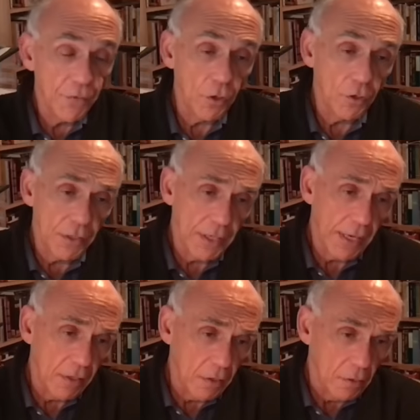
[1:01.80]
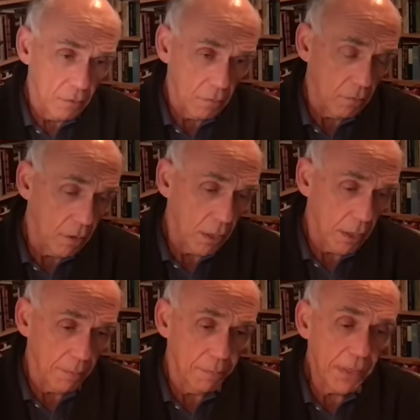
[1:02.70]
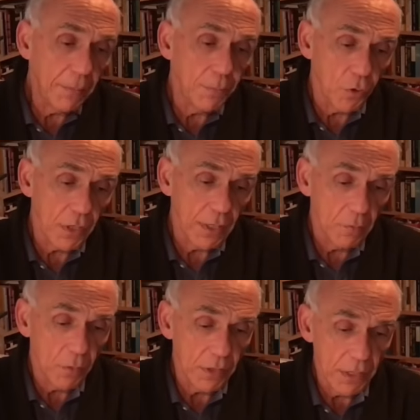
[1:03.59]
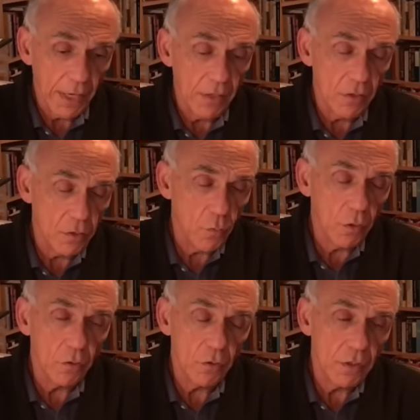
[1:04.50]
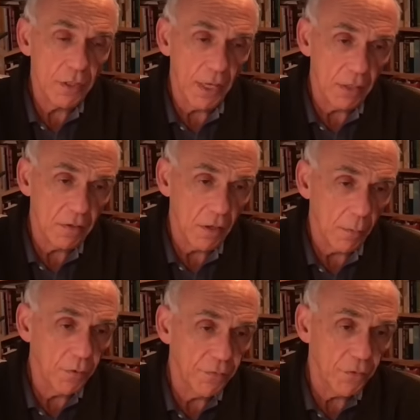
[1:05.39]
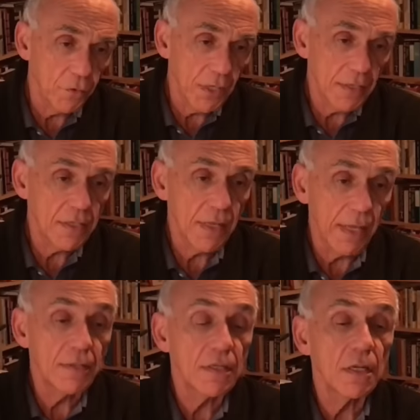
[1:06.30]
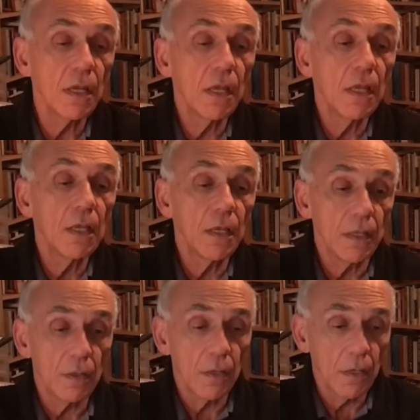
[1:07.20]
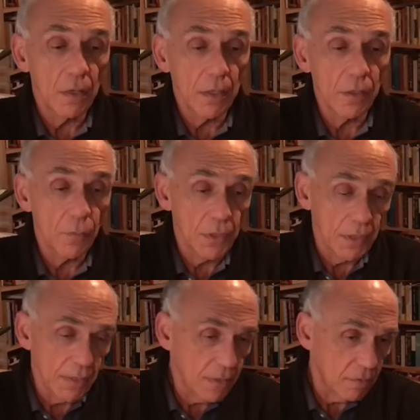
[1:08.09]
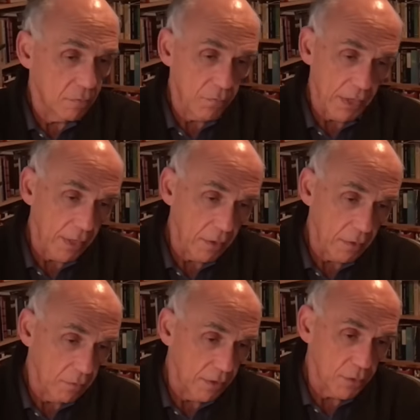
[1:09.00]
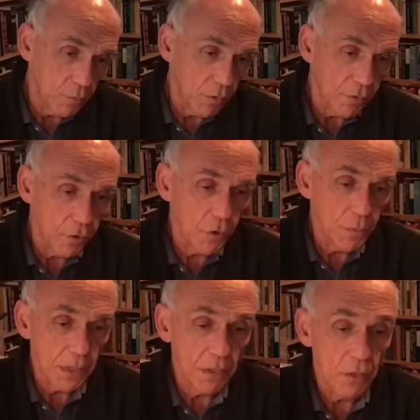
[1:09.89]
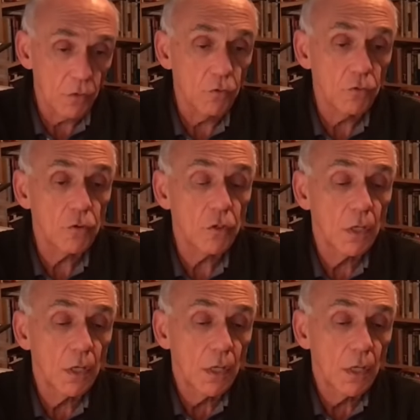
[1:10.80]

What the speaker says: followed the Iranian playbook. And when the Iranians want to create trouble for the United States in the Middle East, it's one of the groups that they use.